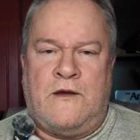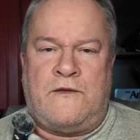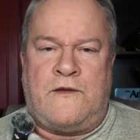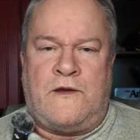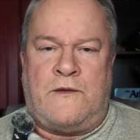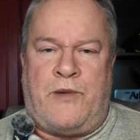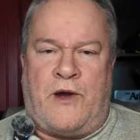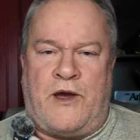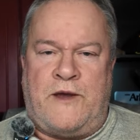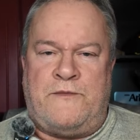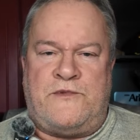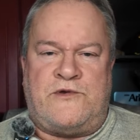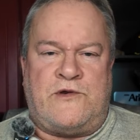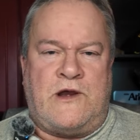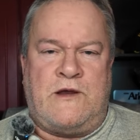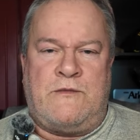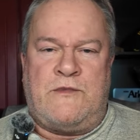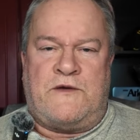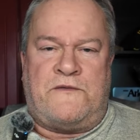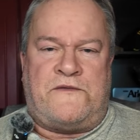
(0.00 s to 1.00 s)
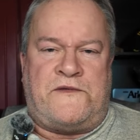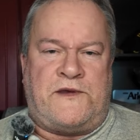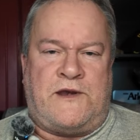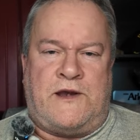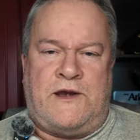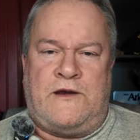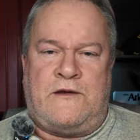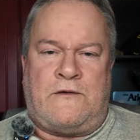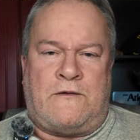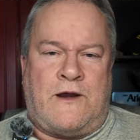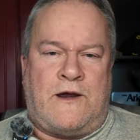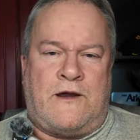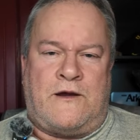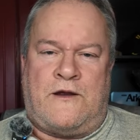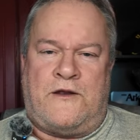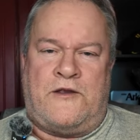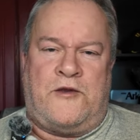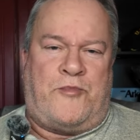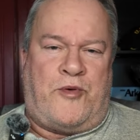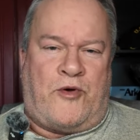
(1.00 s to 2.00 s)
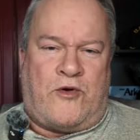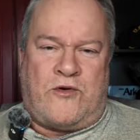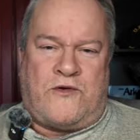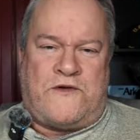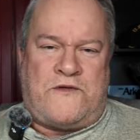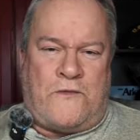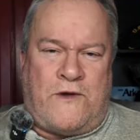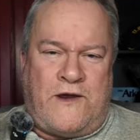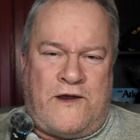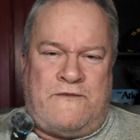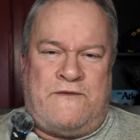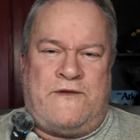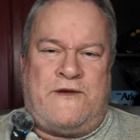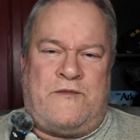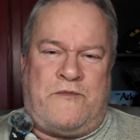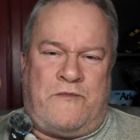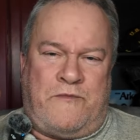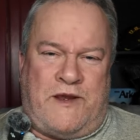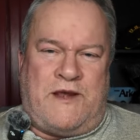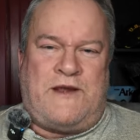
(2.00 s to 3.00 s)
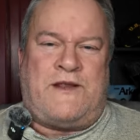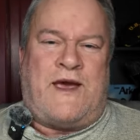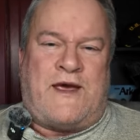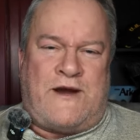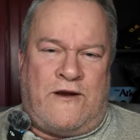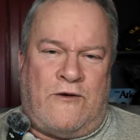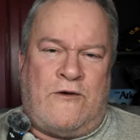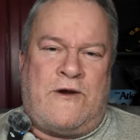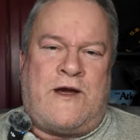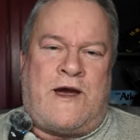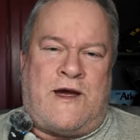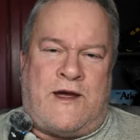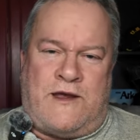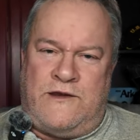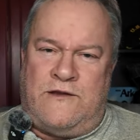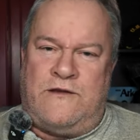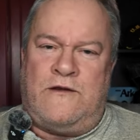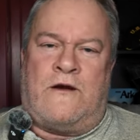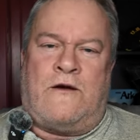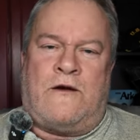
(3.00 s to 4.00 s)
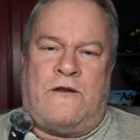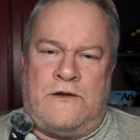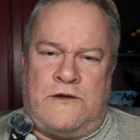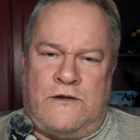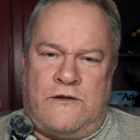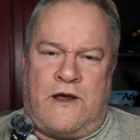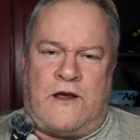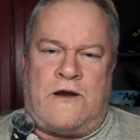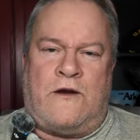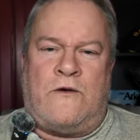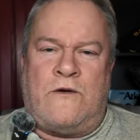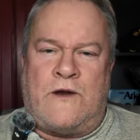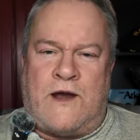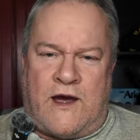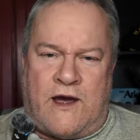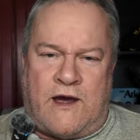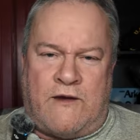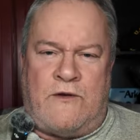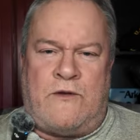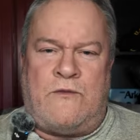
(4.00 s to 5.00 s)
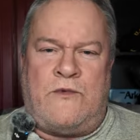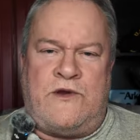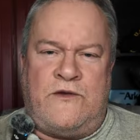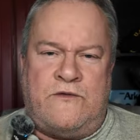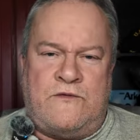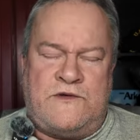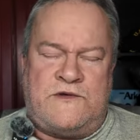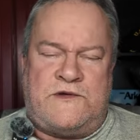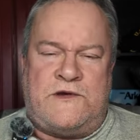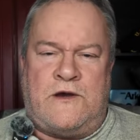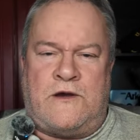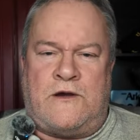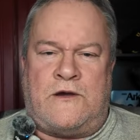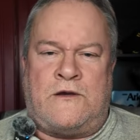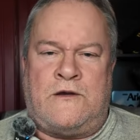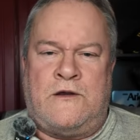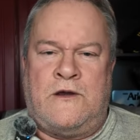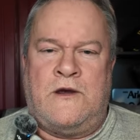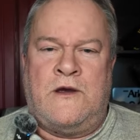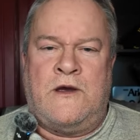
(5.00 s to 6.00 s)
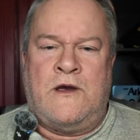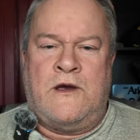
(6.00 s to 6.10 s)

The pipe dream of sitting around on the porch waving it, being that old guy. You all knew that old guy when, when you was young.